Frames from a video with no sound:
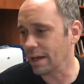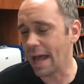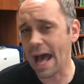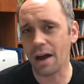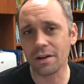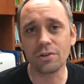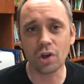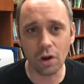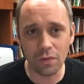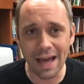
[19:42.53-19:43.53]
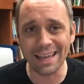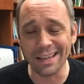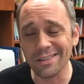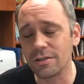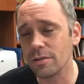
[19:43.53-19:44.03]
how do you turn that
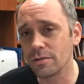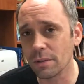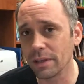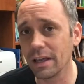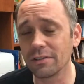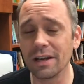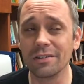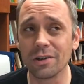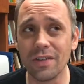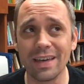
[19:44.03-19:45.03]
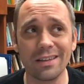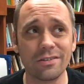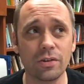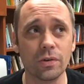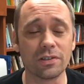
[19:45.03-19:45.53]
into something else? How do you turn that
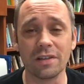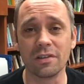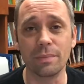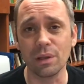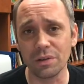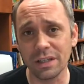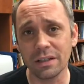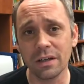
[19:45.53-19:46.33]
into a sensibility